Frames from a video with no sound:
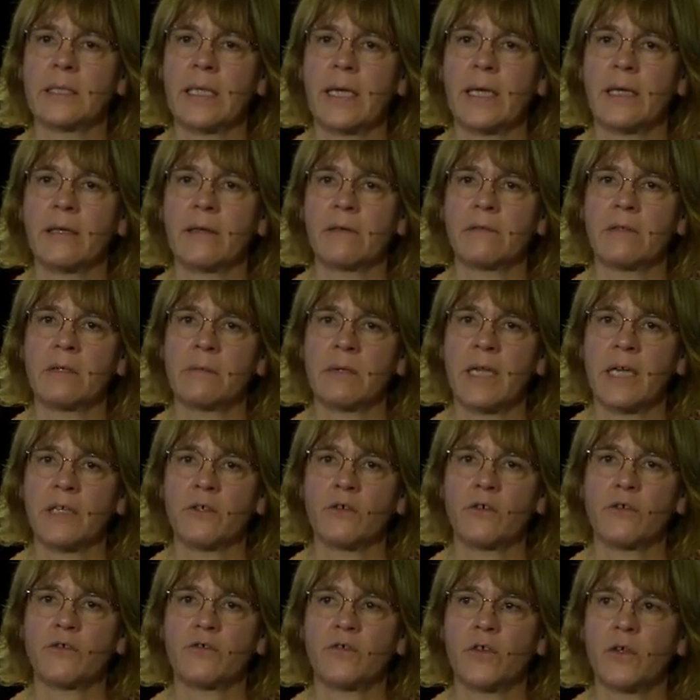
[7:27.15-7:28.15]

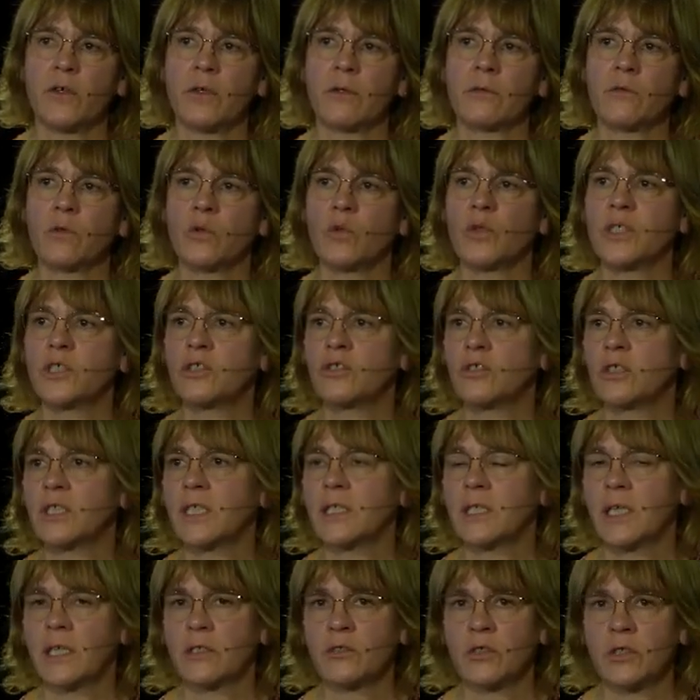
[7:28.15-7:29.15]
like of a question
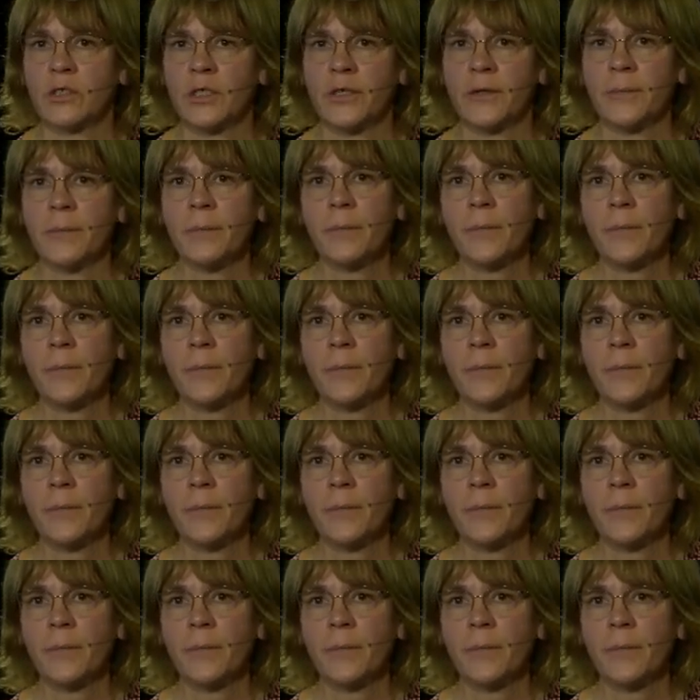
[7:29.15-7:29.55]
and answer